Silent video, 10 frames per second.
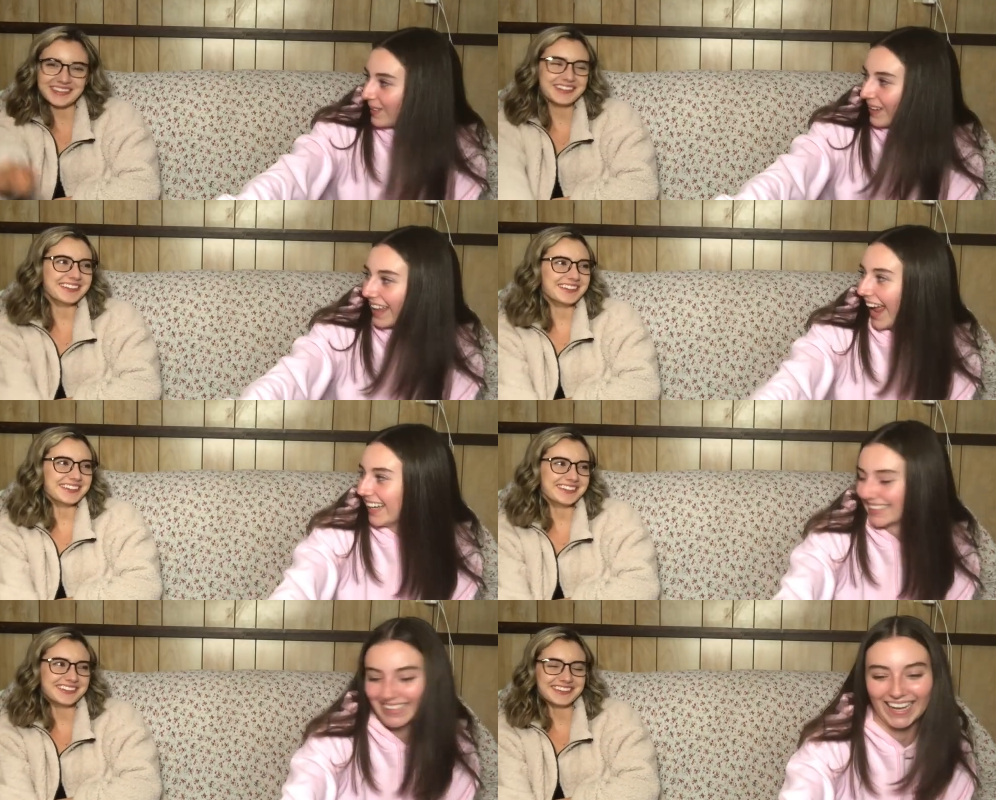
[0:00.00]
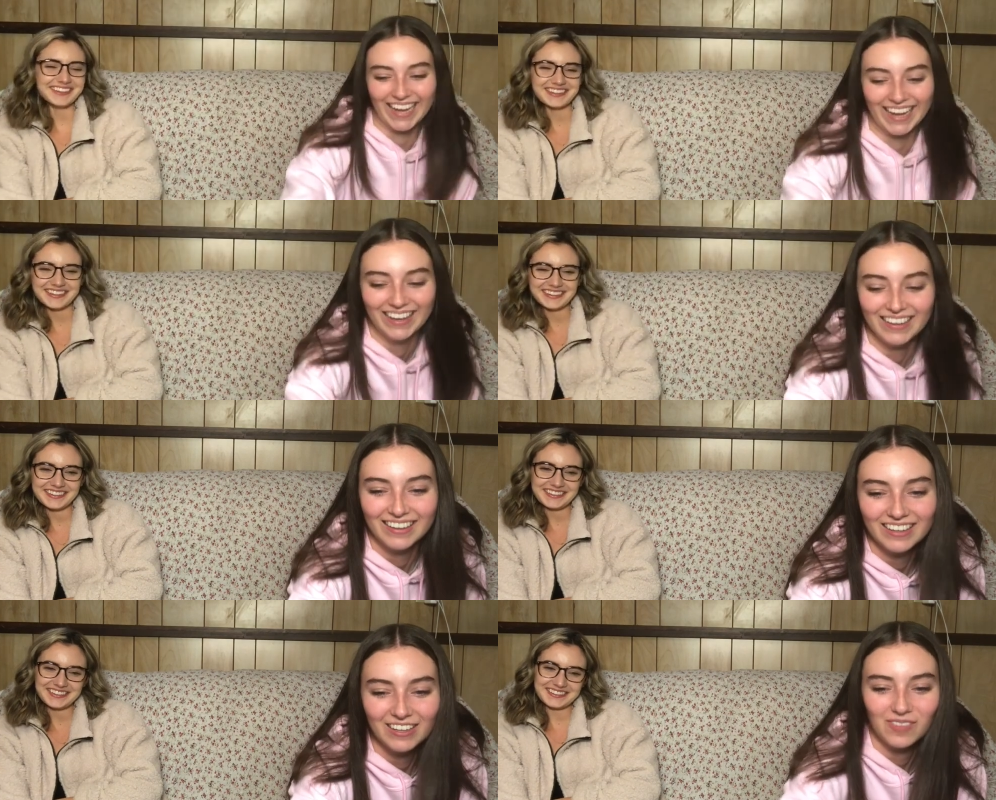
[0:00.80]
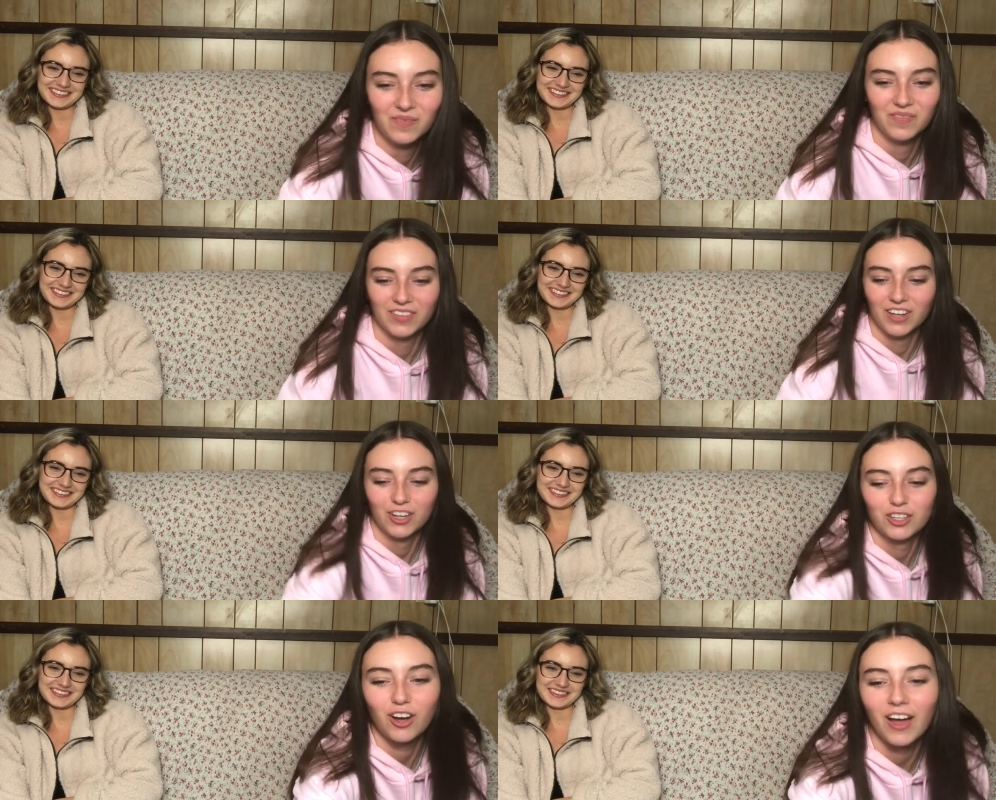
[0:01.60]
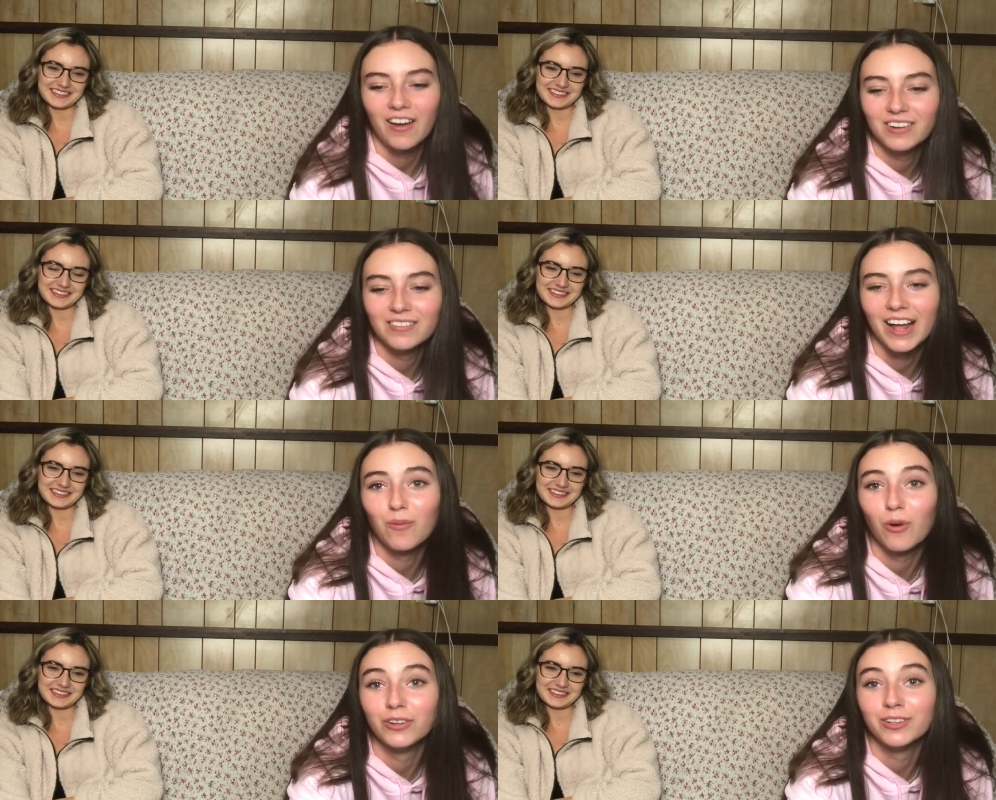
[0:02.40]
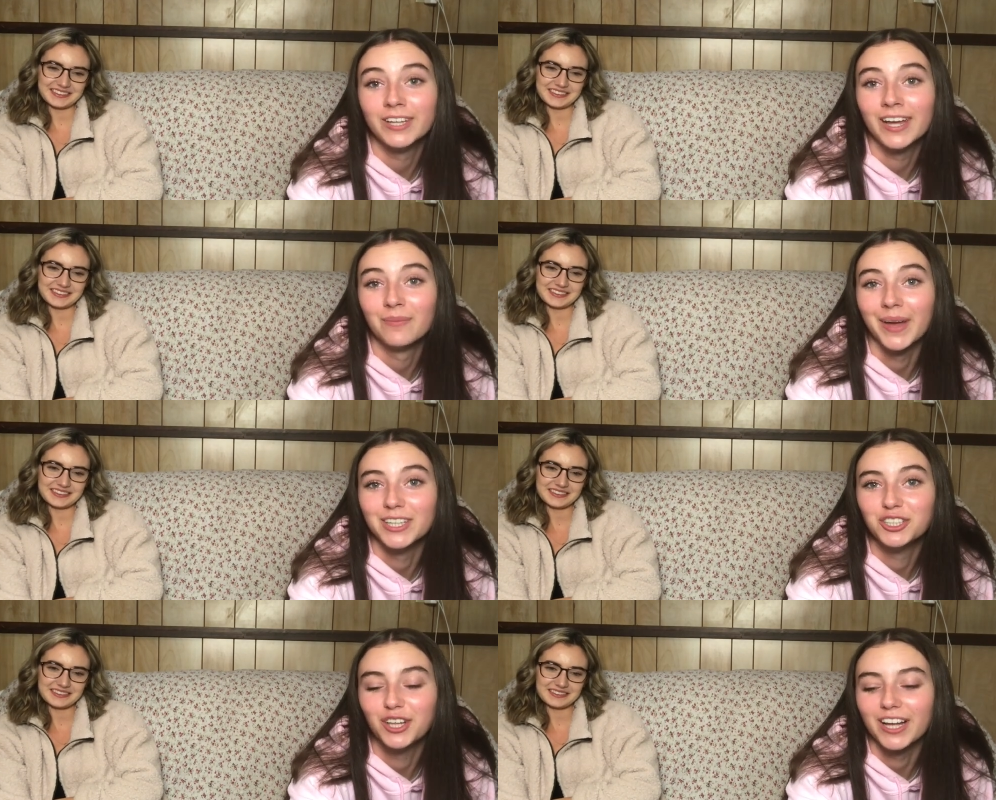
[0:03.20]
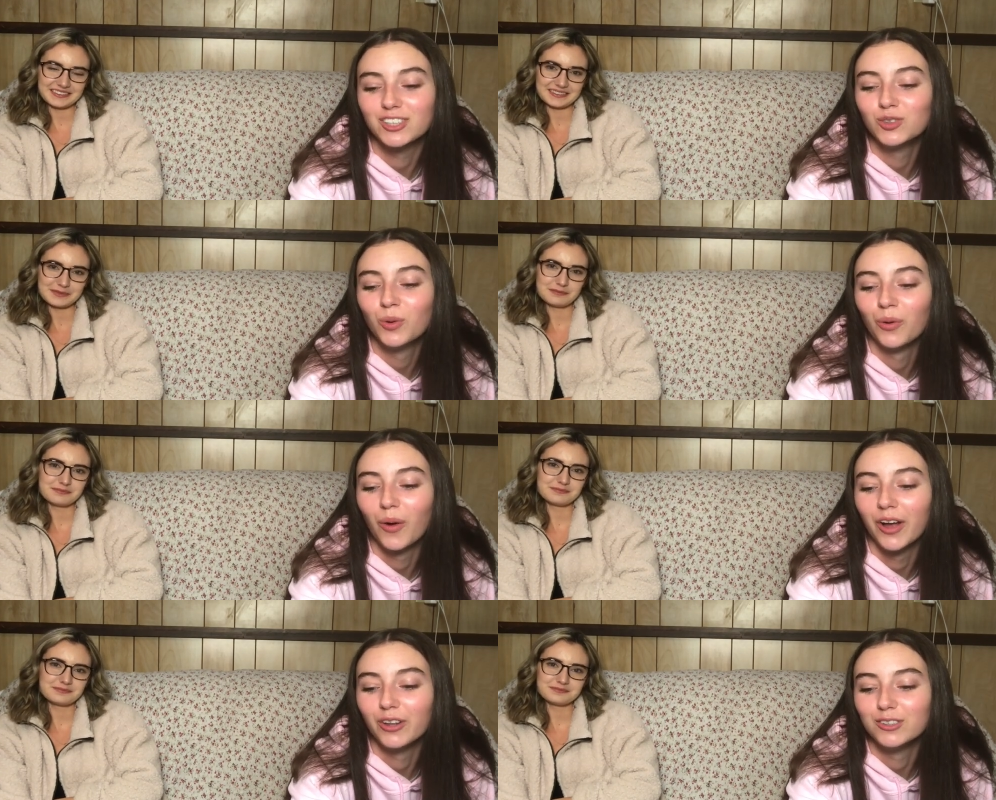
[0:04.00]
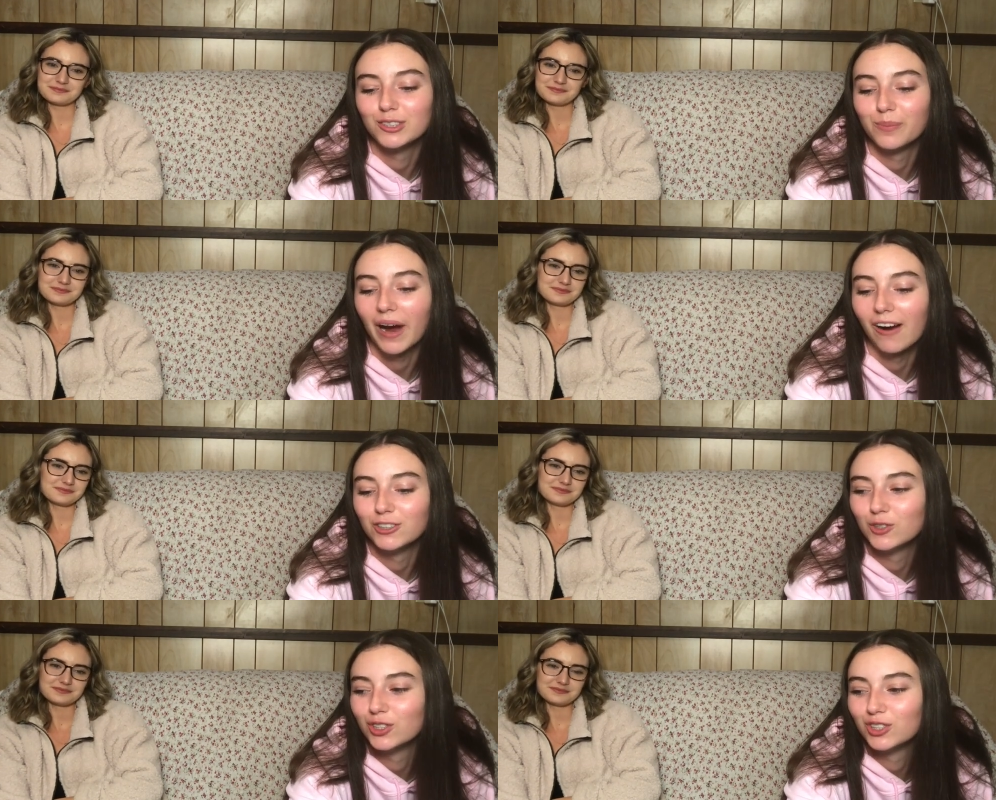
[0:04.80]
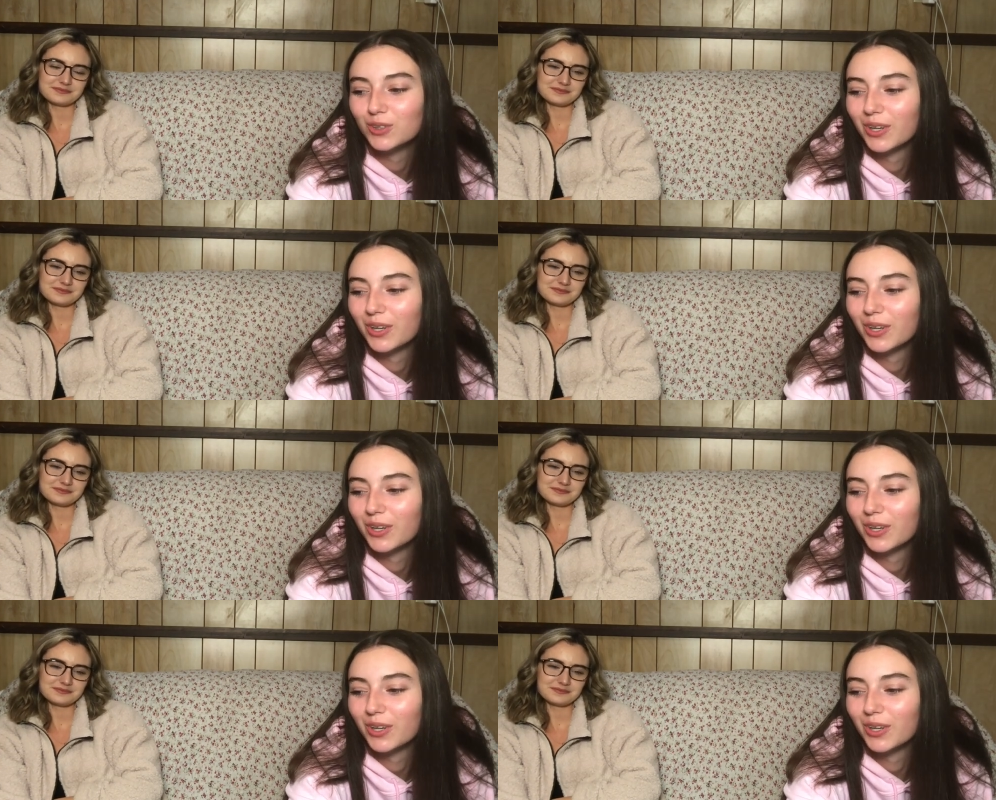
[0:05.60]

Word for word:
Speaker 1: what they said. Uh. Y'all haven't even had one day of magic class. You don't know how to use your powers, you just do